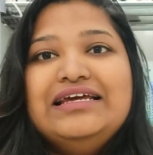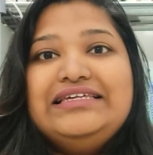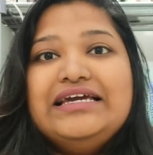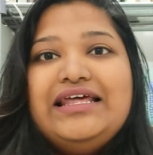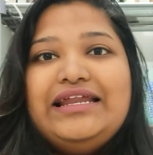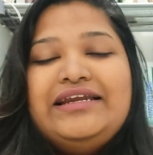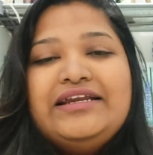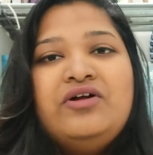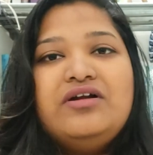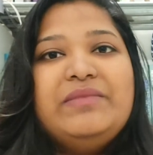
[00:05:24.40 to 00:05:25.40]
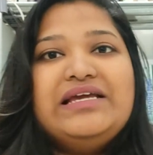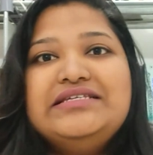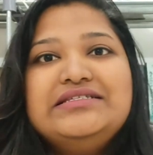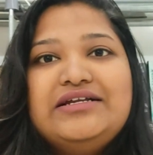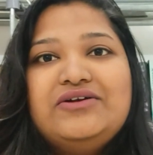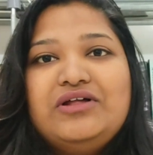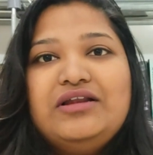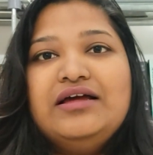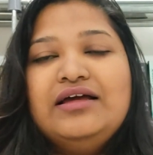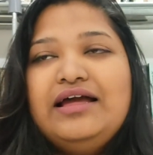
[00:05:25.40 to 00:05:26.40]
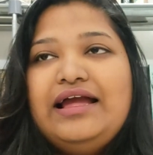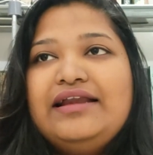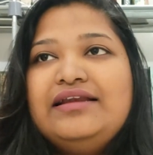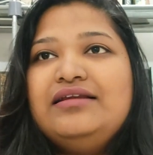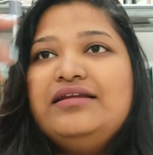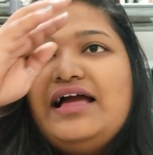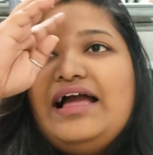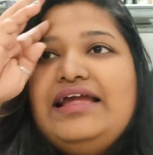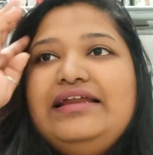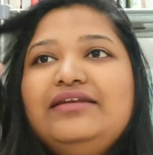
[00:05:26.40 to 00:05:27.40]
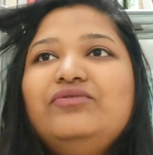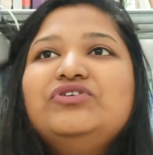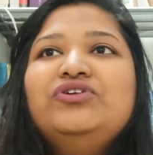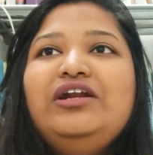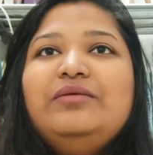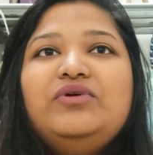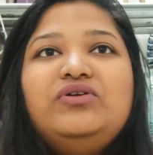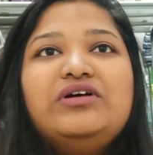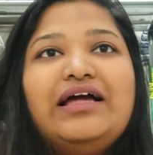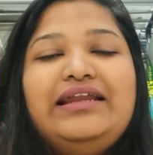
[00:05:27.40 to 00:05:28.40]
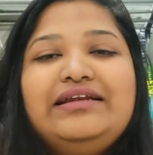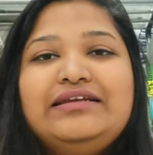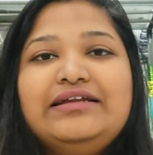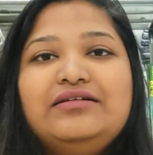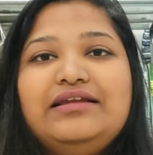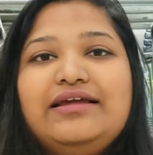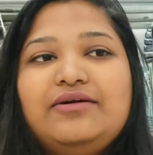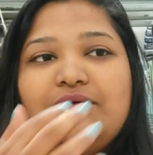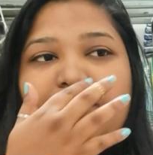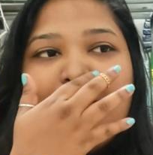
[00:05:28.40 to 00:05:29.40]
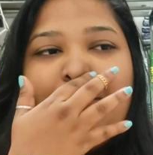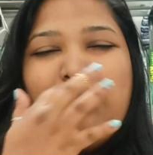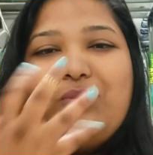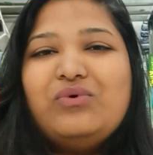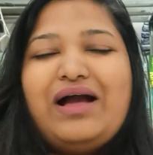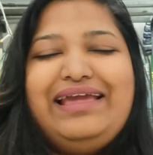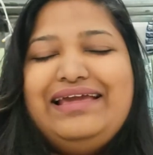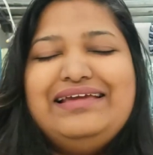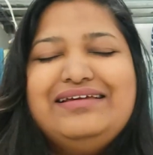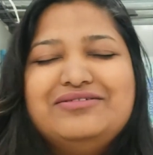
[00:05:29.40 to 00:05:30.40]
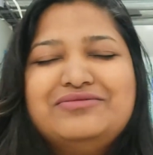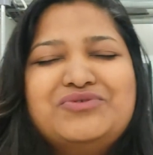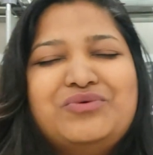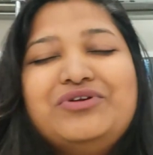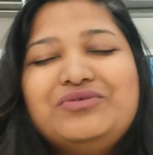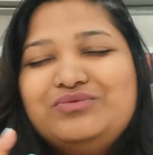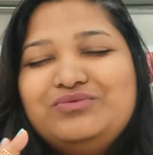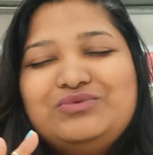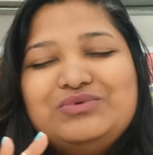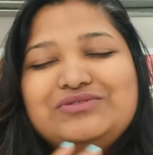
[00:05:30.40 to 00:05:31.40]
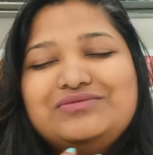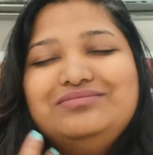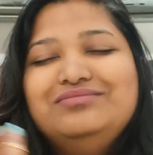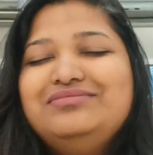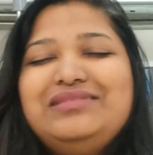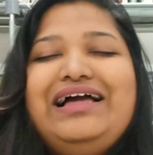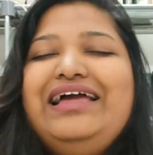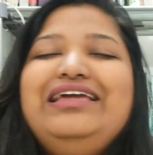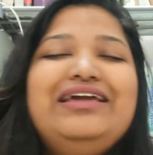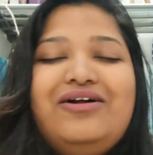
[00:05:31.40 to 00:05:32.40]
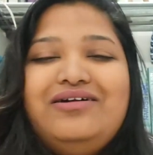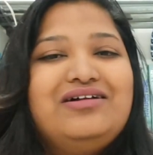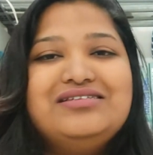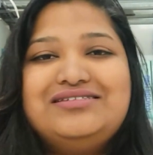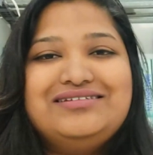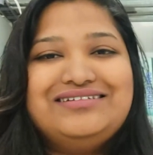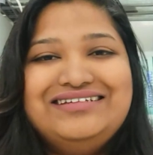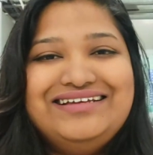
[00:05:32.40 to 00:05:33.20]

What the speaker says: Here, it did not make sense at all. And I was not able to connect it. Like, why? So it was, I got lost.